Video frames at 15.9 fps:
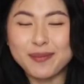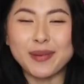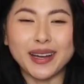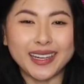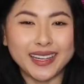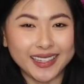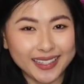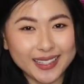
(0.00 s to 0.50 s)

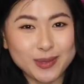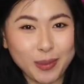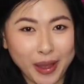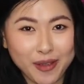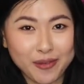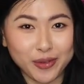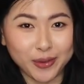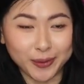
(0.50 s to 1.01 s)
but it is
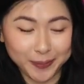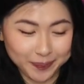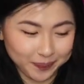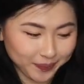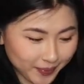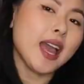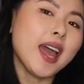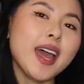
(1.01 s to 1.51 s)
painful.
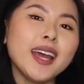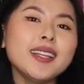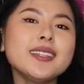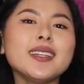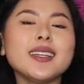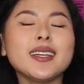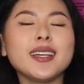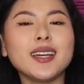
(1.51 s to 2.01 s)

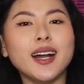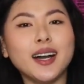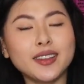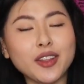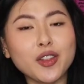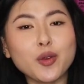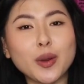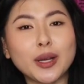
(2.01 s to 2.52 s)
And
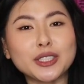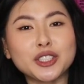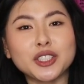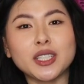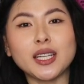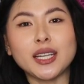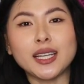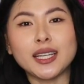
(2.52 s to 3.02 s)
another
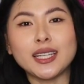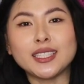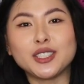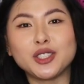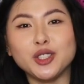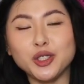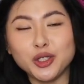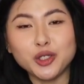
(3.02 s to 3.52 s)
question
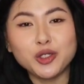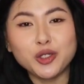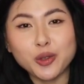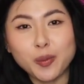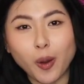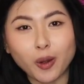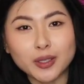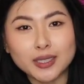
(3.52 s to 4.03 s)
is, do you
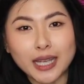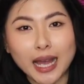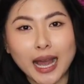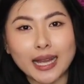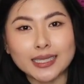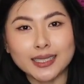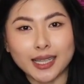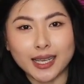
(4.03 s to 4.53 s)
do both
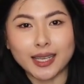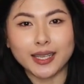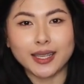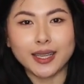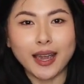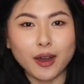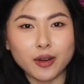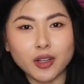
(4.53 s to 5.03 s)
sides, like
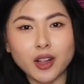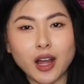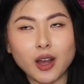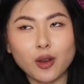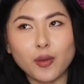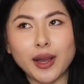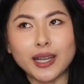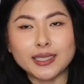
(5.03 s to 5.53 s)

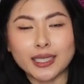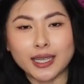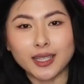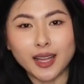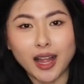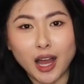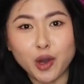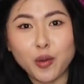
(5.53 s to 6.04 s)
counterclockwise
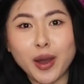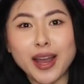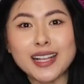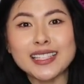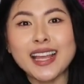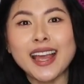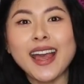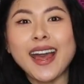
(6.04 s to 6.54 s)
and
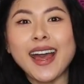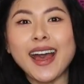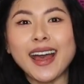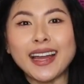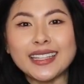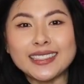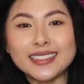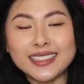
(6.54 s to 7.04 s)
clockwise?
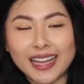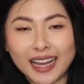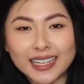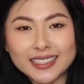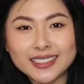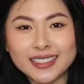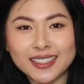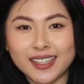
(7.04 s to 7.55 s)
And
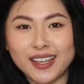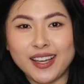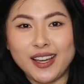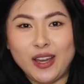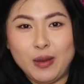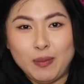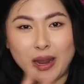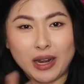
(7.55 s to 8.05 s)
yes,
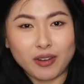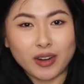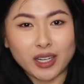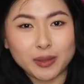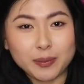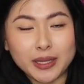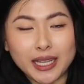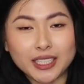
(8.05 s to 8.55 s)
my
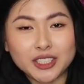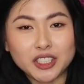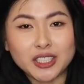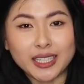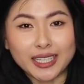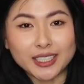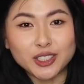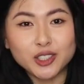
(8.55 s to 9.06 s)

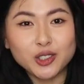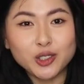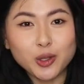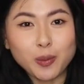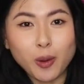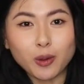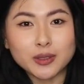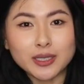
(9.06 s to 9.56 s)
recommendation is to
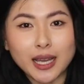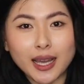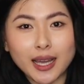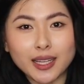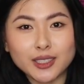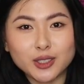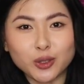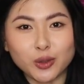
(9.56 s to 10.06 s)
do both
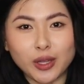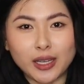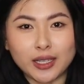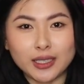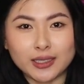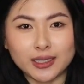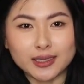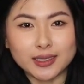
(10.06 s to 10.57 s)
sides so
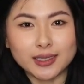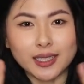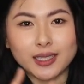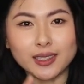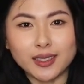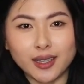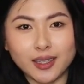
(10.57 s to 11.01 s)
then it doesn't get